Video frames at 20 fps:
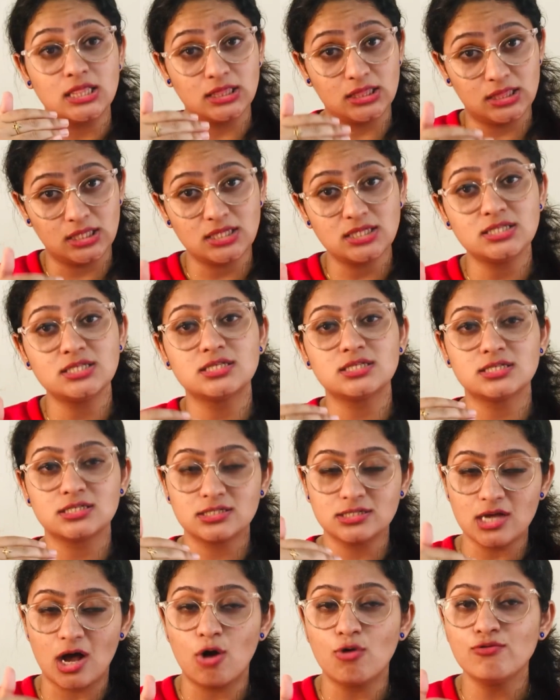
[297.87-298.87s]
this
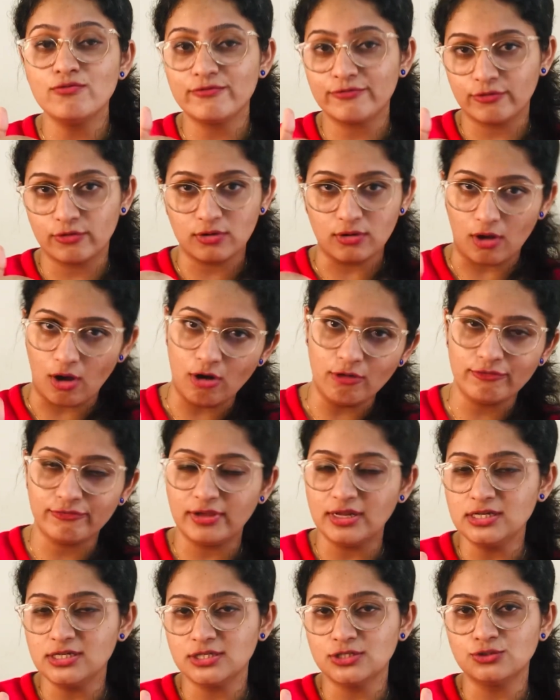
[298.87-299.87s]
downfall of
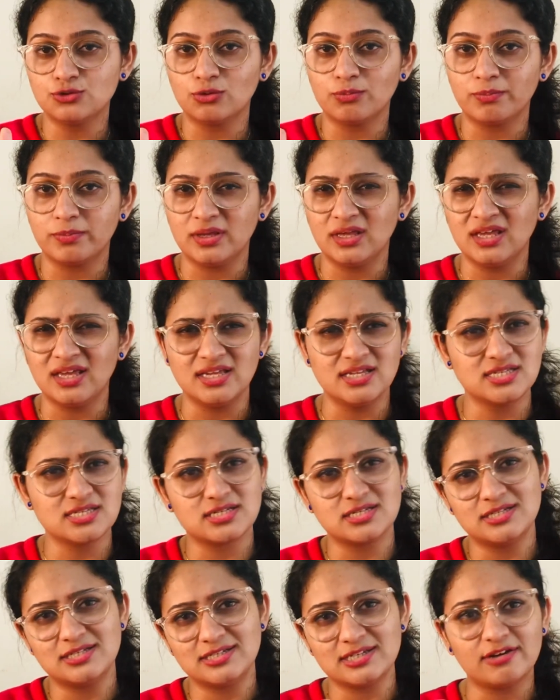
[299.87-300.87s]
Indian rupee is
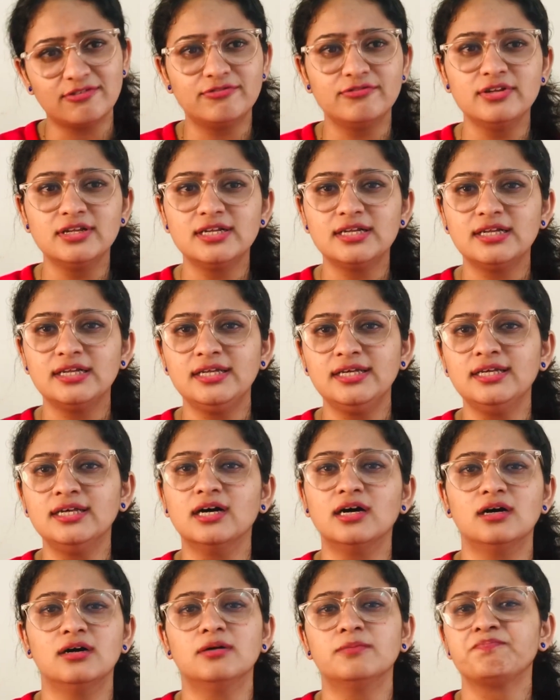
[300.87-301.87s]
definitely
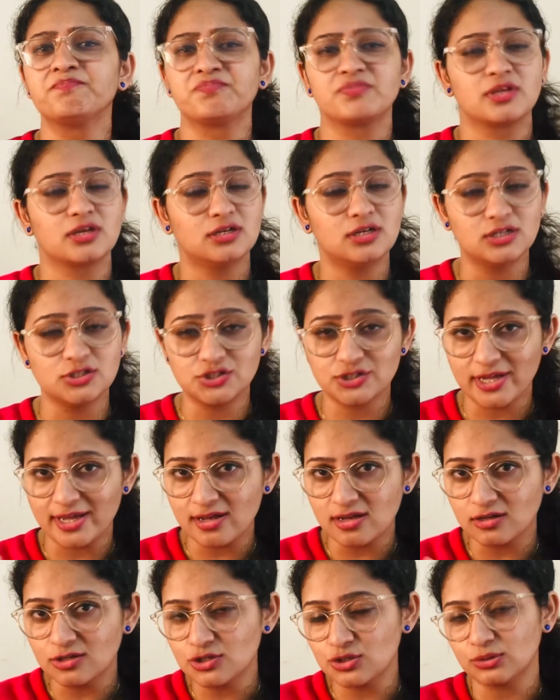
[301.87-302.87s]
a
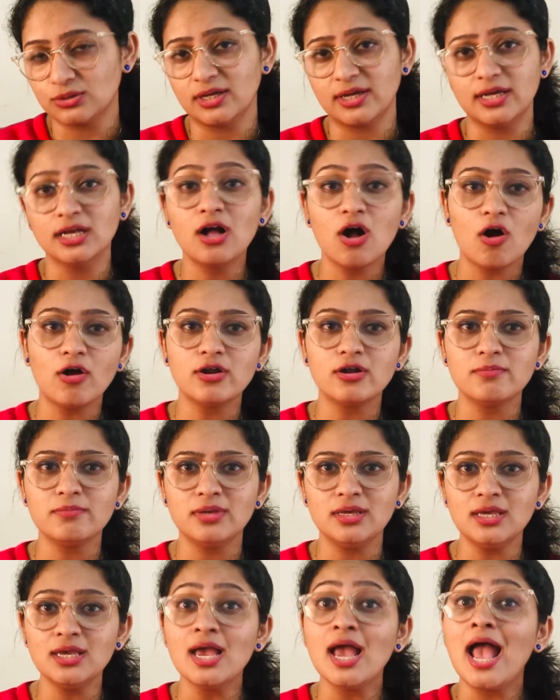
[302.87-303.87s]
shaker to the
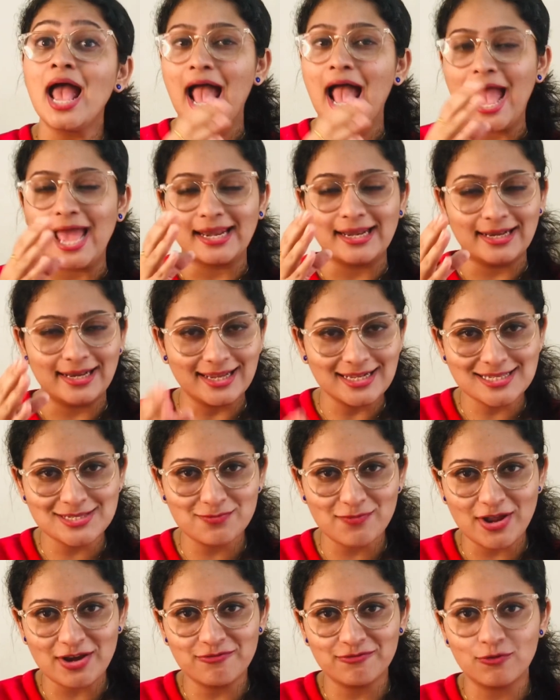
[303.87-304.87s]
economy, and let's
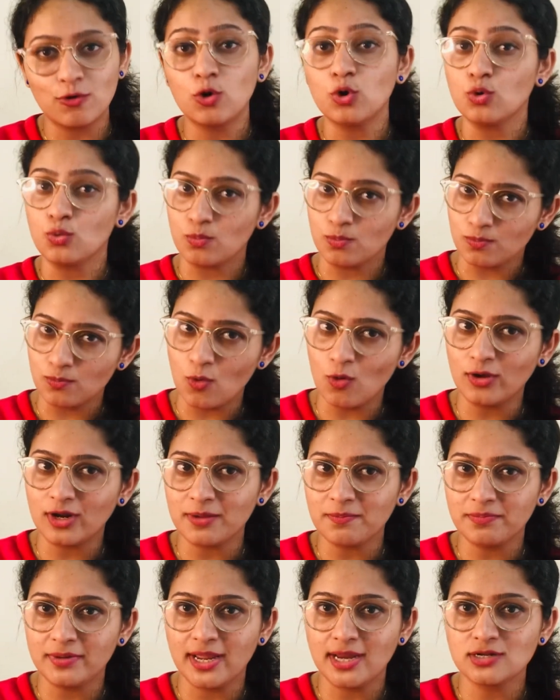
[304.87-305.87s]
wait for more
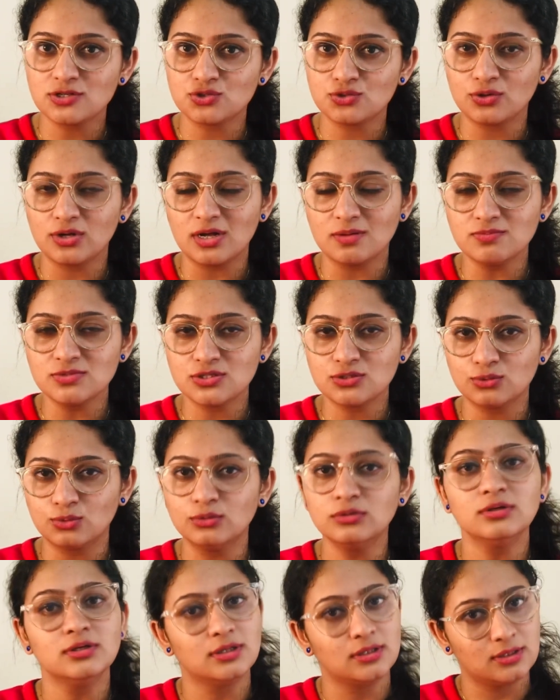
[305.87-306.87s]
updates to come
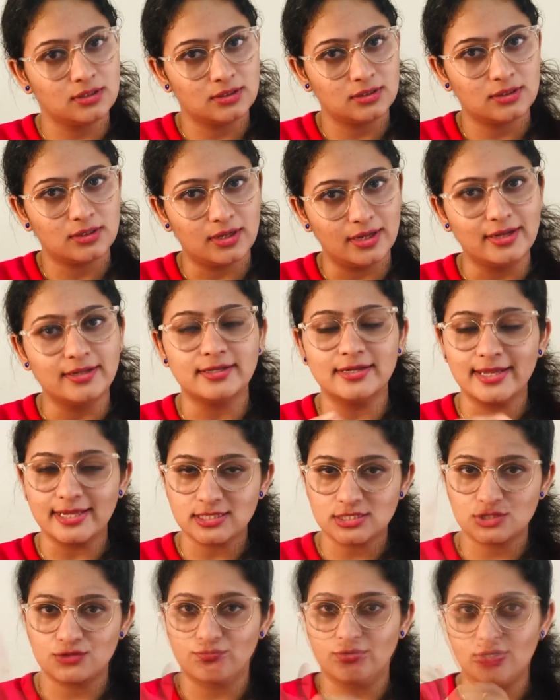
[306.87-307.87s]
soon in the
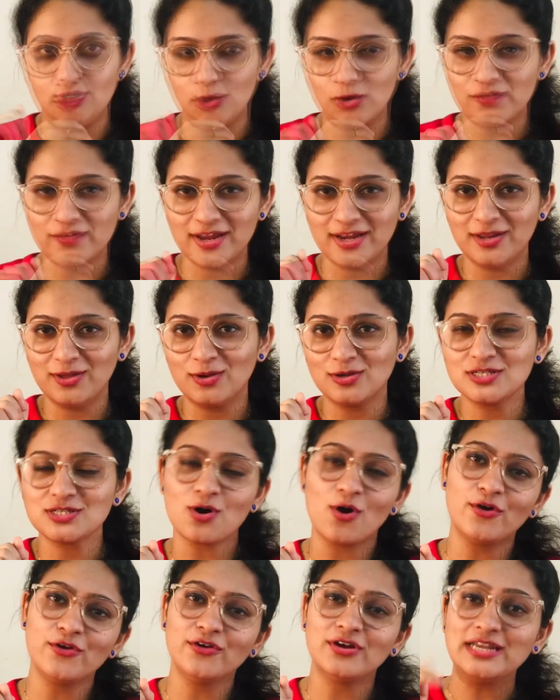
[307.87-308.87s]
next video. For more videos
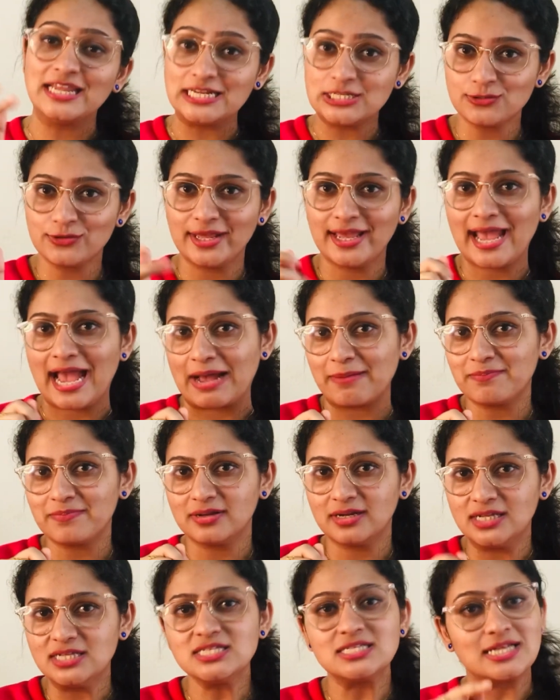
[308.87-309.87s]
on your day-to-day
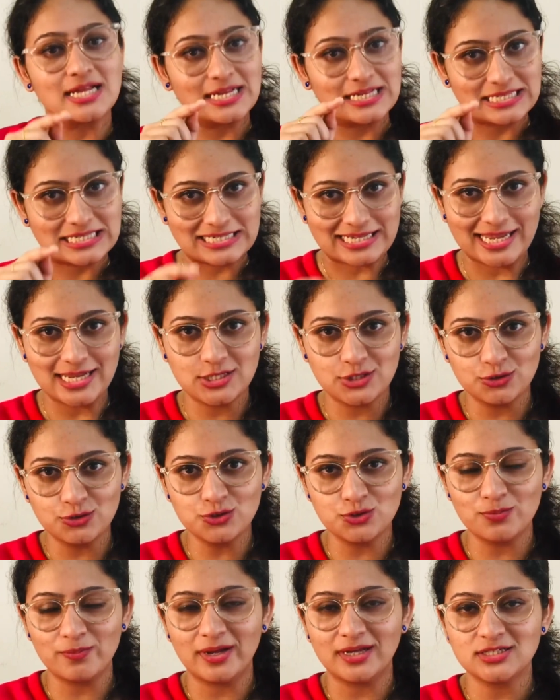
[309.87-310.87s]
happenings, stay tuned
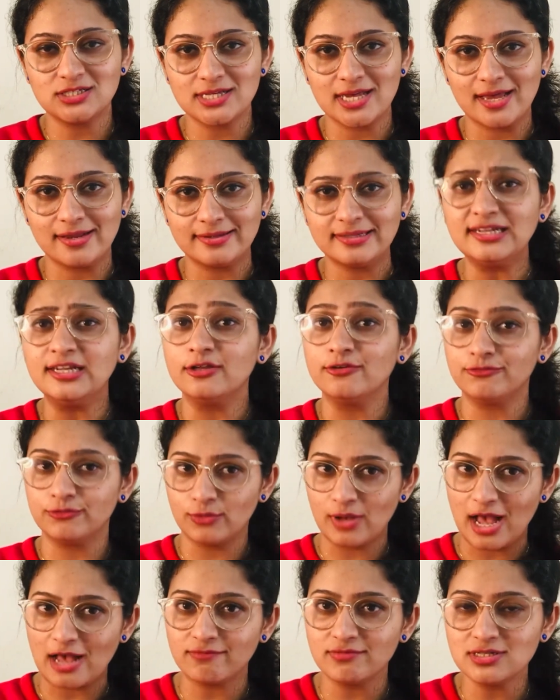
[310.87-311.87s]
to my channel. If you
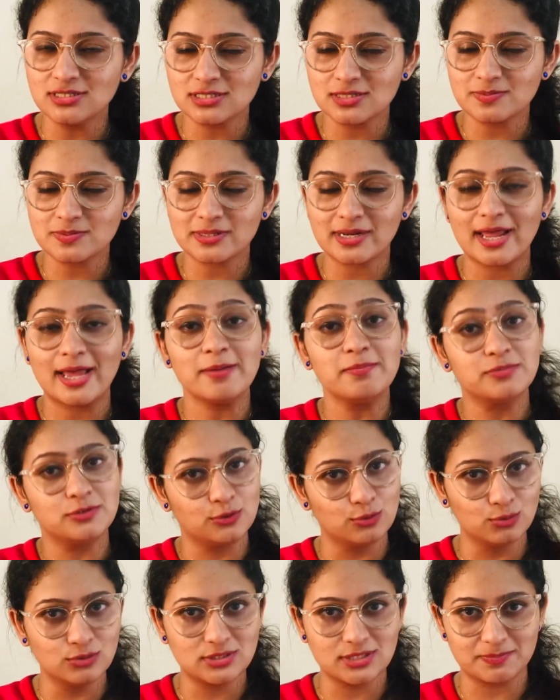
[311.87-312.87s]
haven't subscribed,
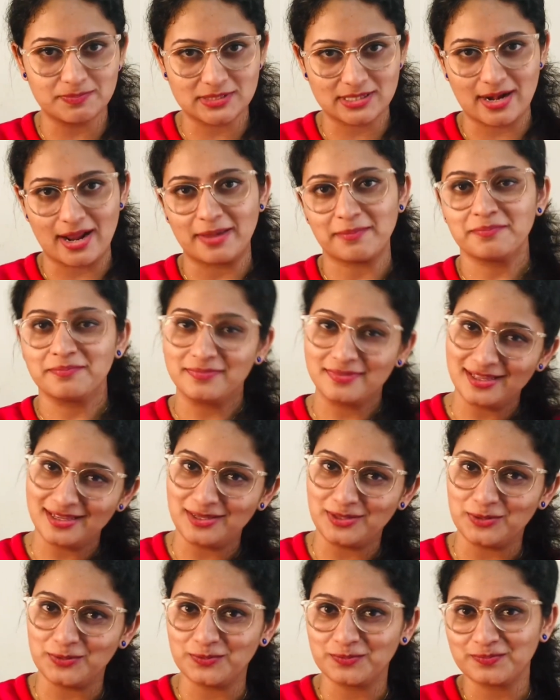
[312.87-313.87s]
do subscribe. Thank
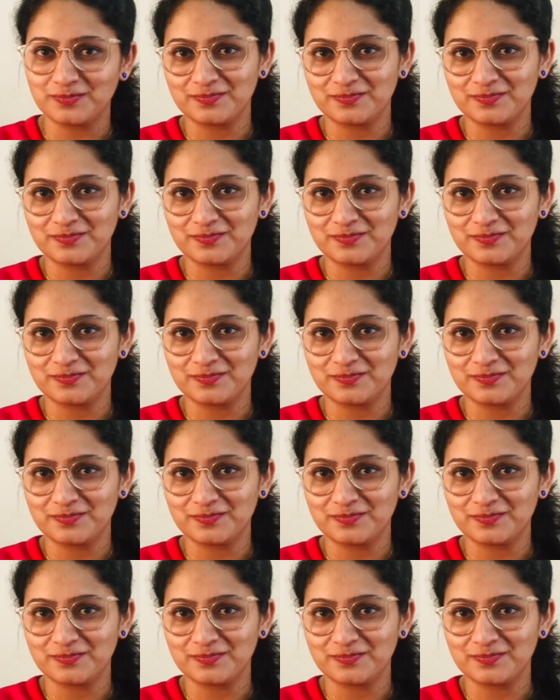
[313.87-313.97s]
you.